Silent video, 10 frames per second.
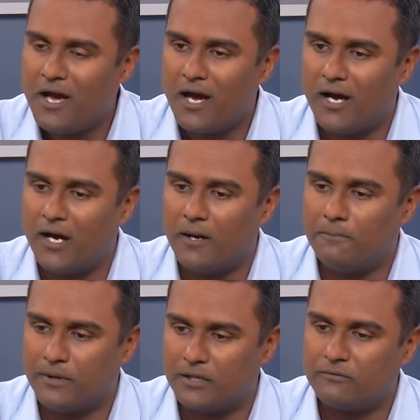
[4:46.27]

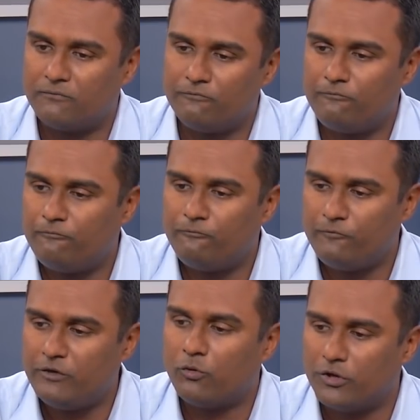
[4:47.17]
but
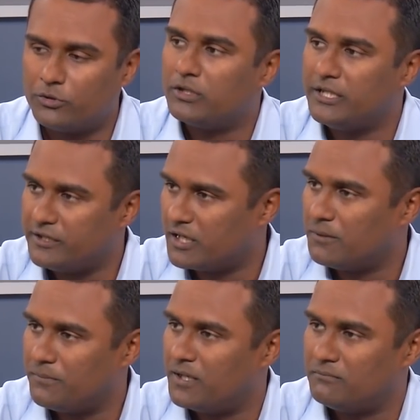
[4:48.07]
we wanted to clean it
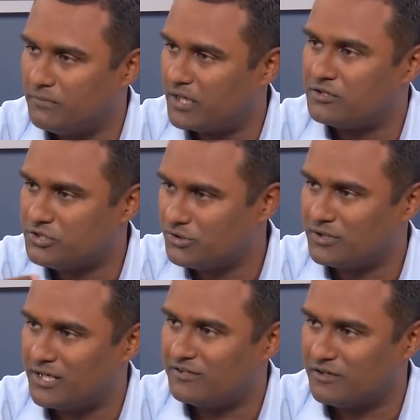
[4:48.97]
up and make it sure
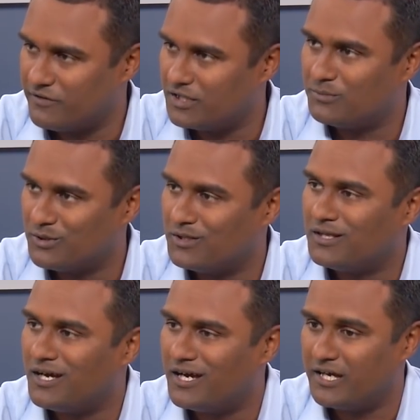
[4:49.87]
that it's available
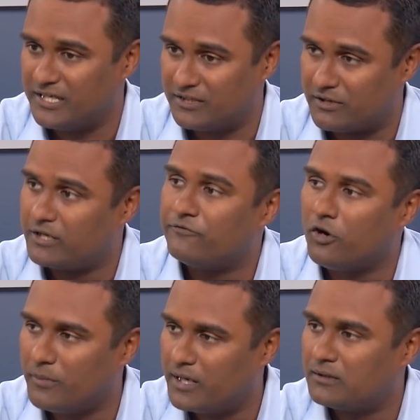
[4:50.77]
in the right
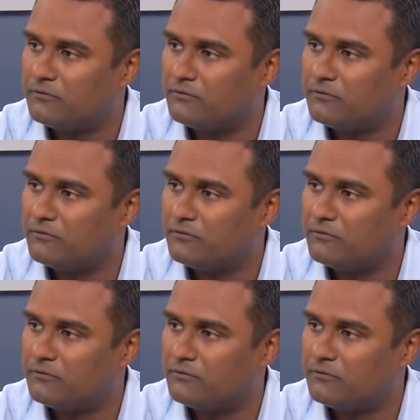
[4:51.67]
format